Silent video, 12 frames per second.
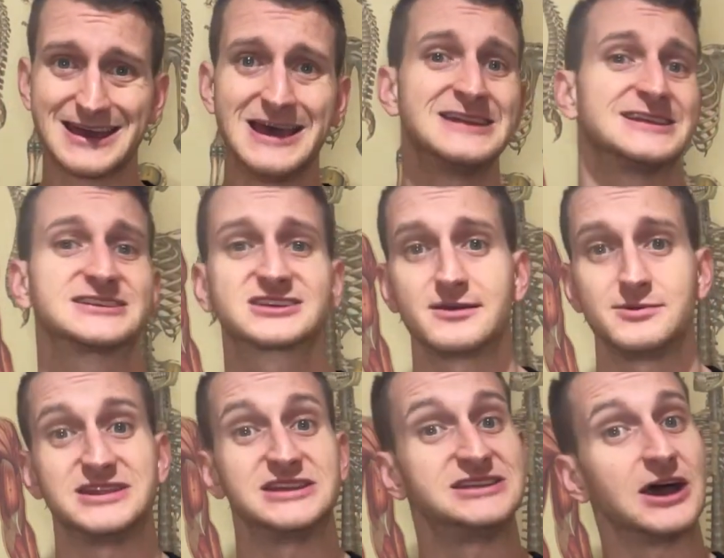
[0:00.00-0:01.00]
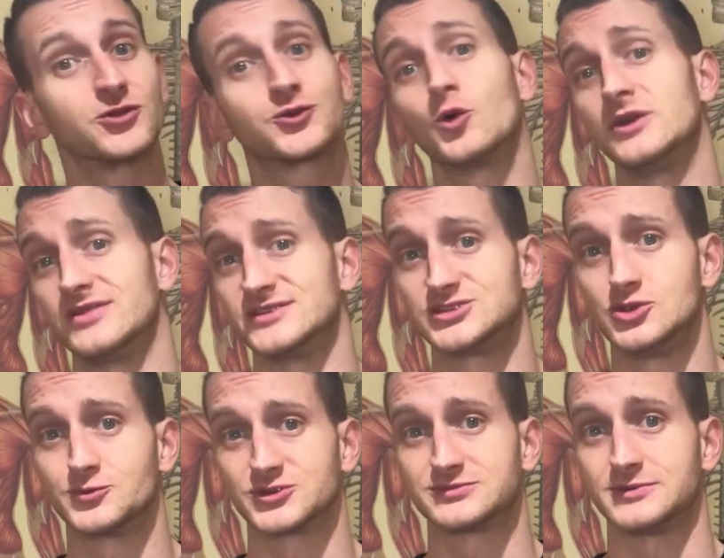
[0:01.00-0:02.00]
That's going to be the deltoid and the
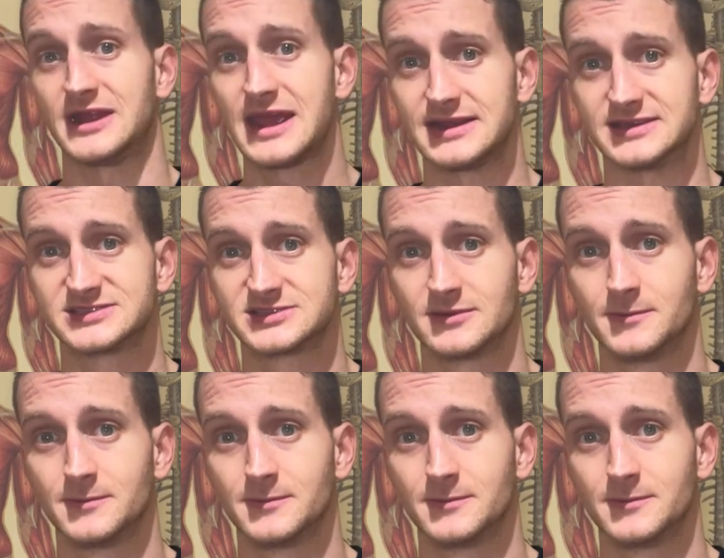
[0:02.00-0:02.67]
supraspinatus.